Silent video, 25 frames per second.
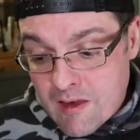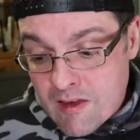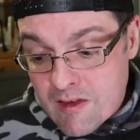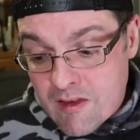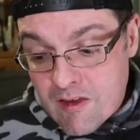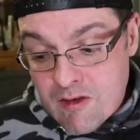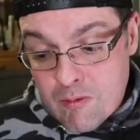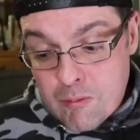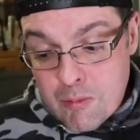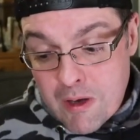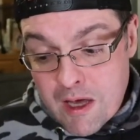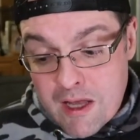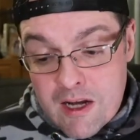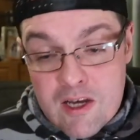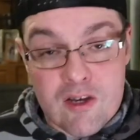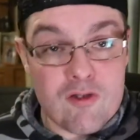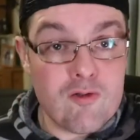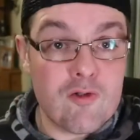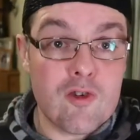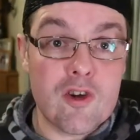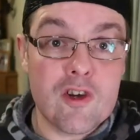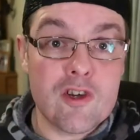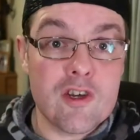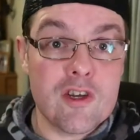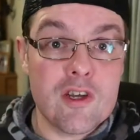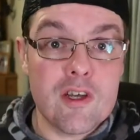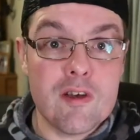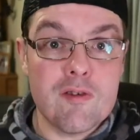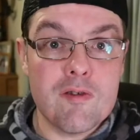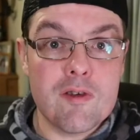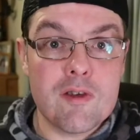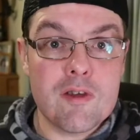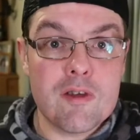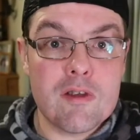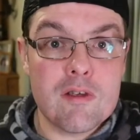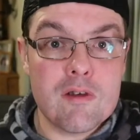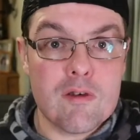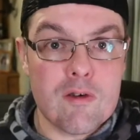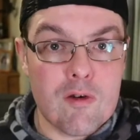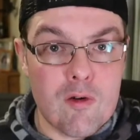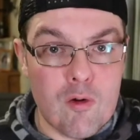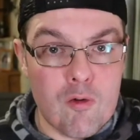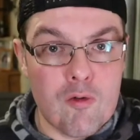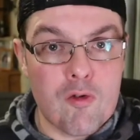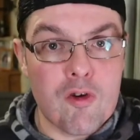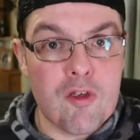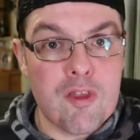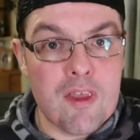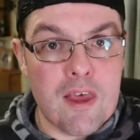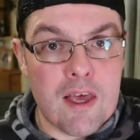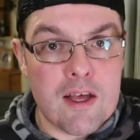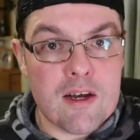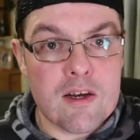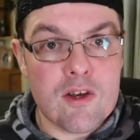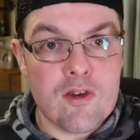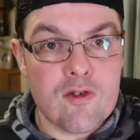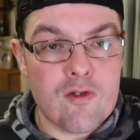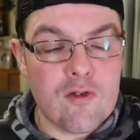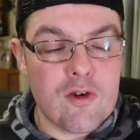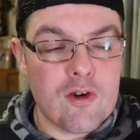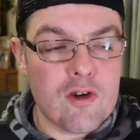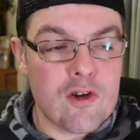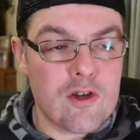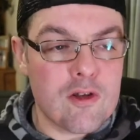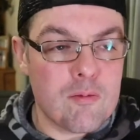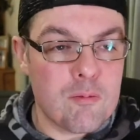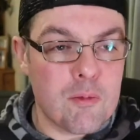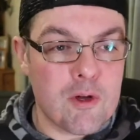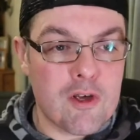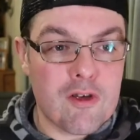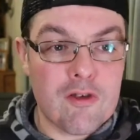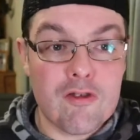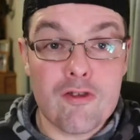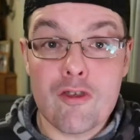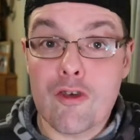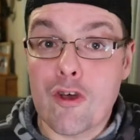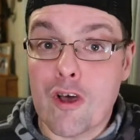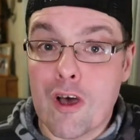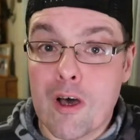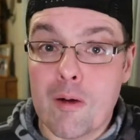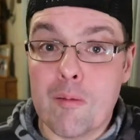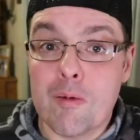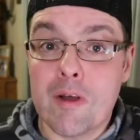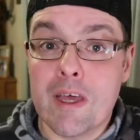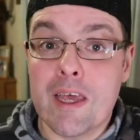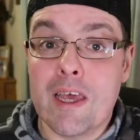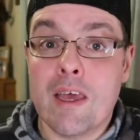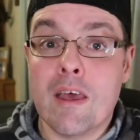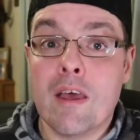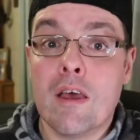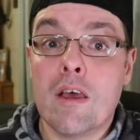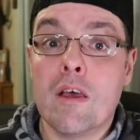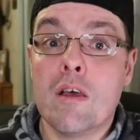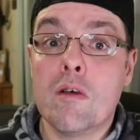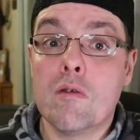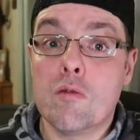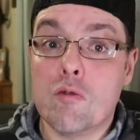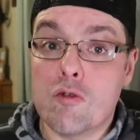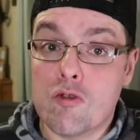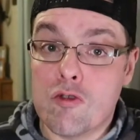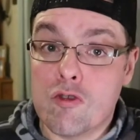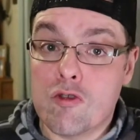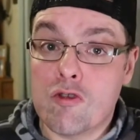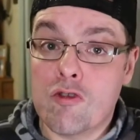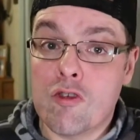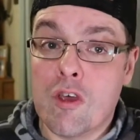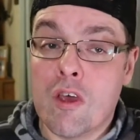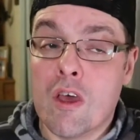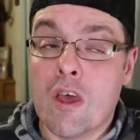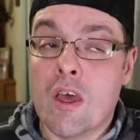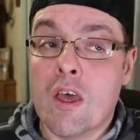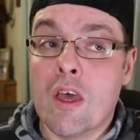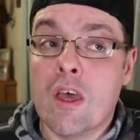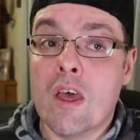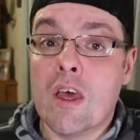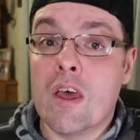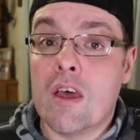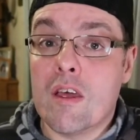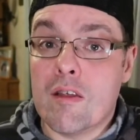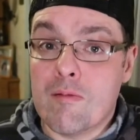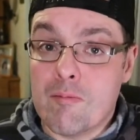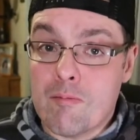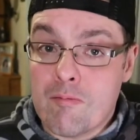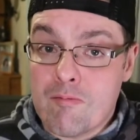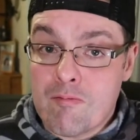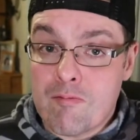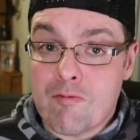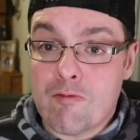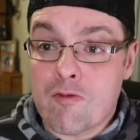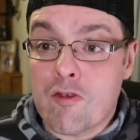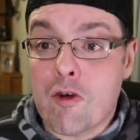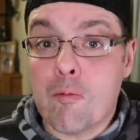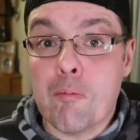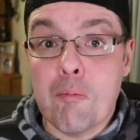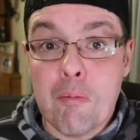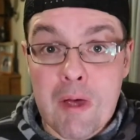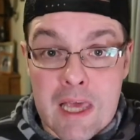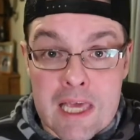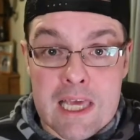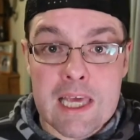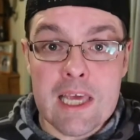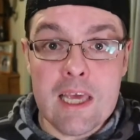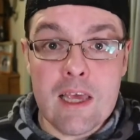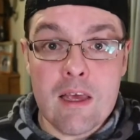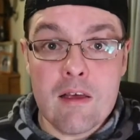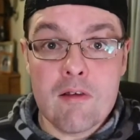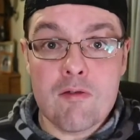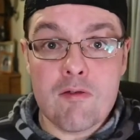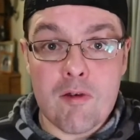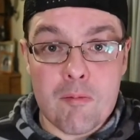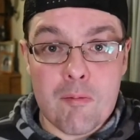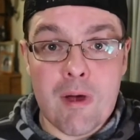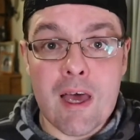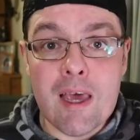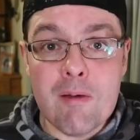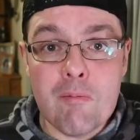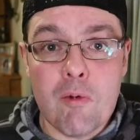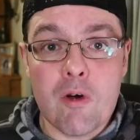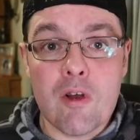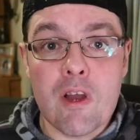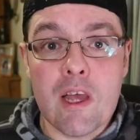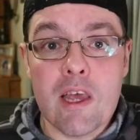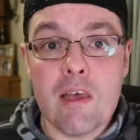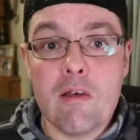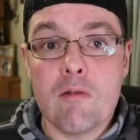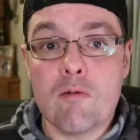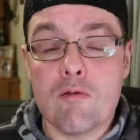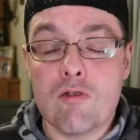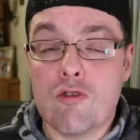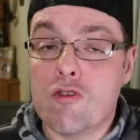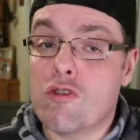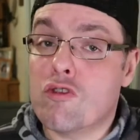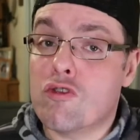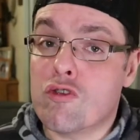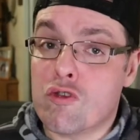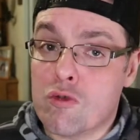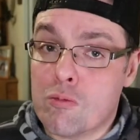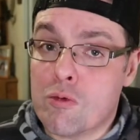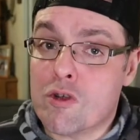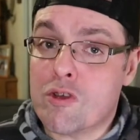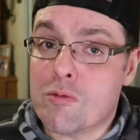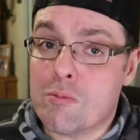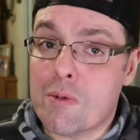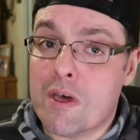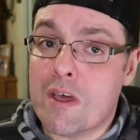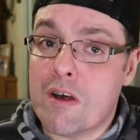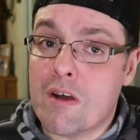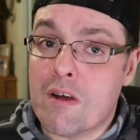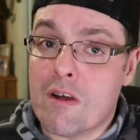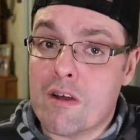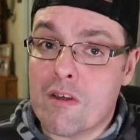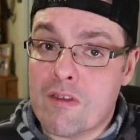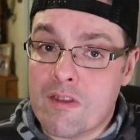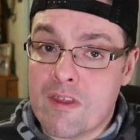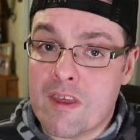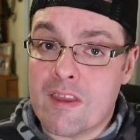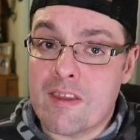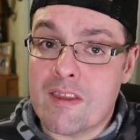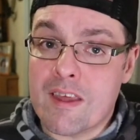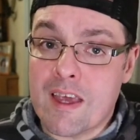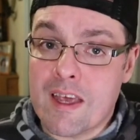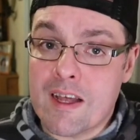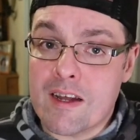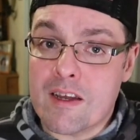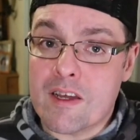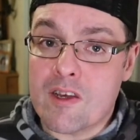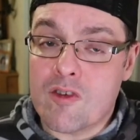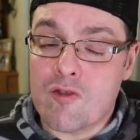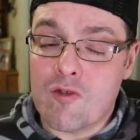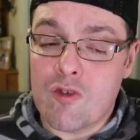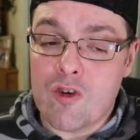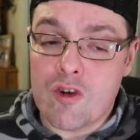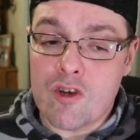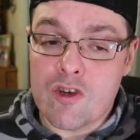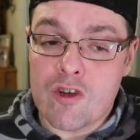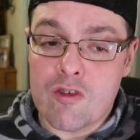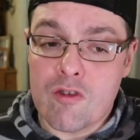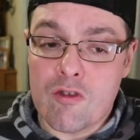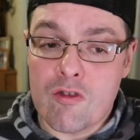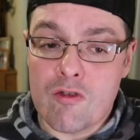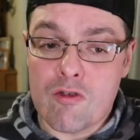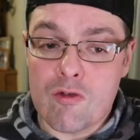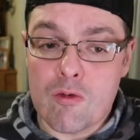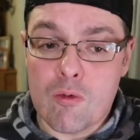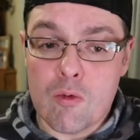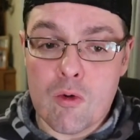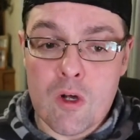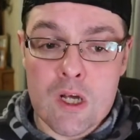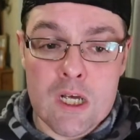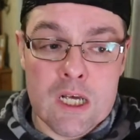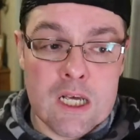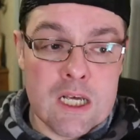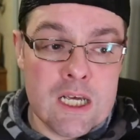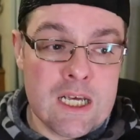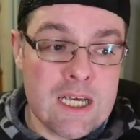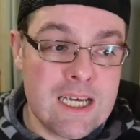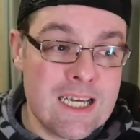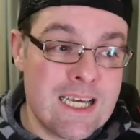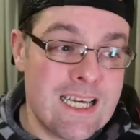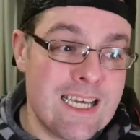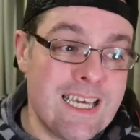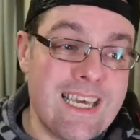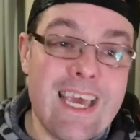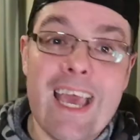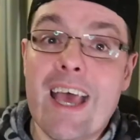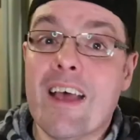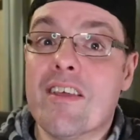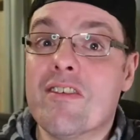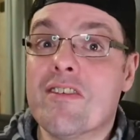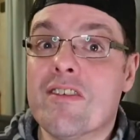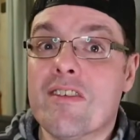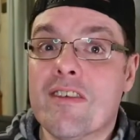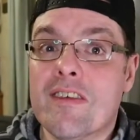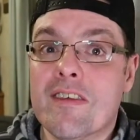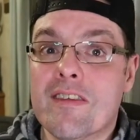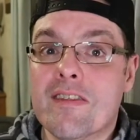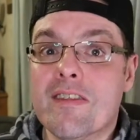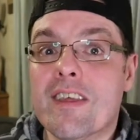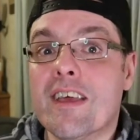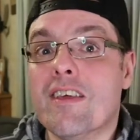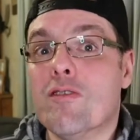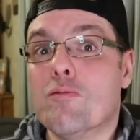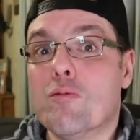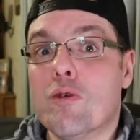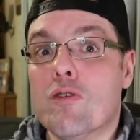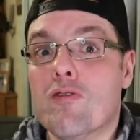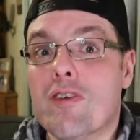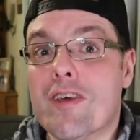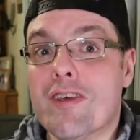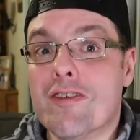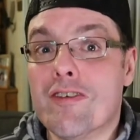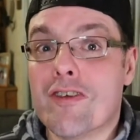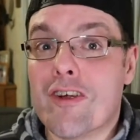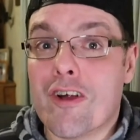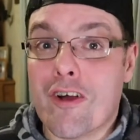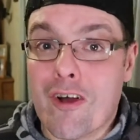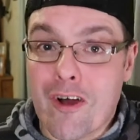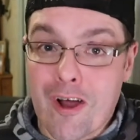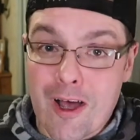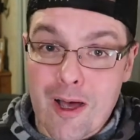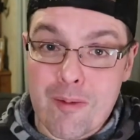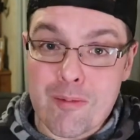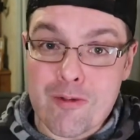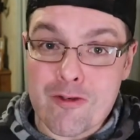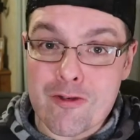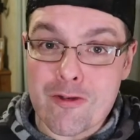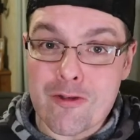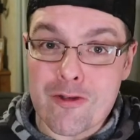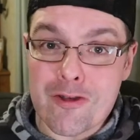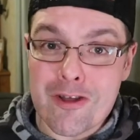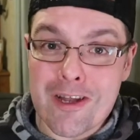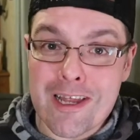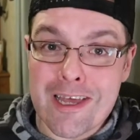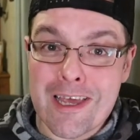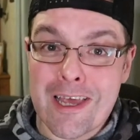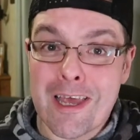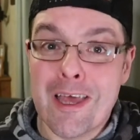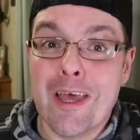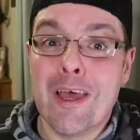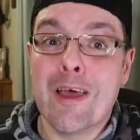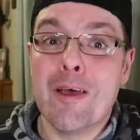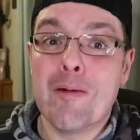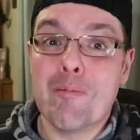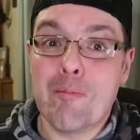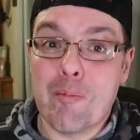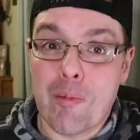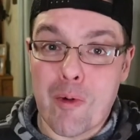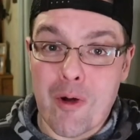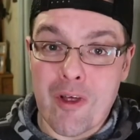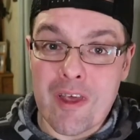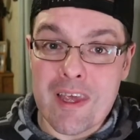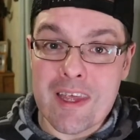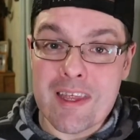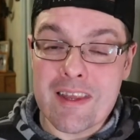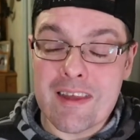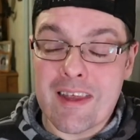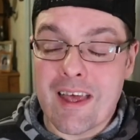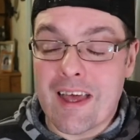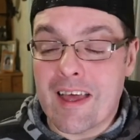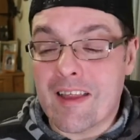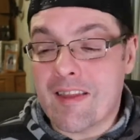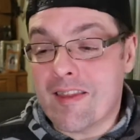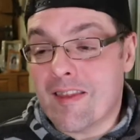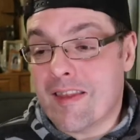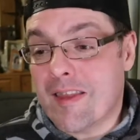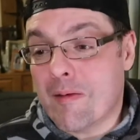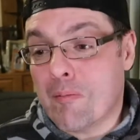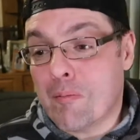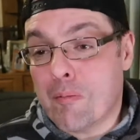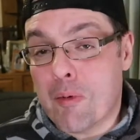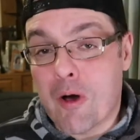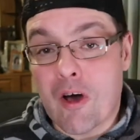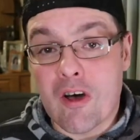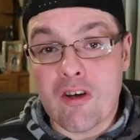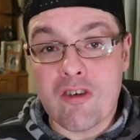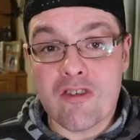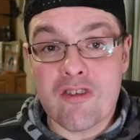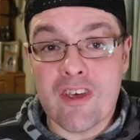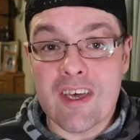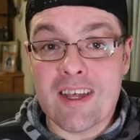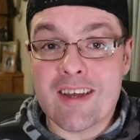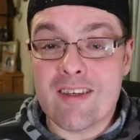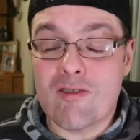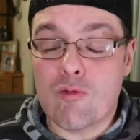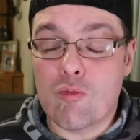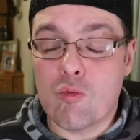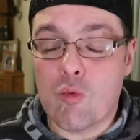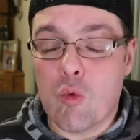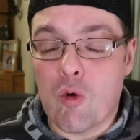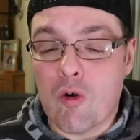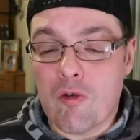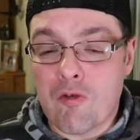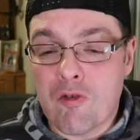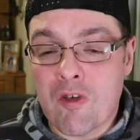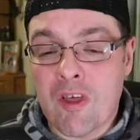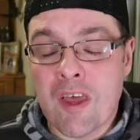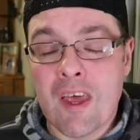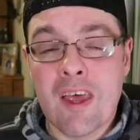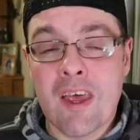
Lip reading: Spanish version of it over the English version because the comedy was just, and for me, for my money, it was just so much better than the English version. So yes, these movies are absolutely brilliant and the box set is worth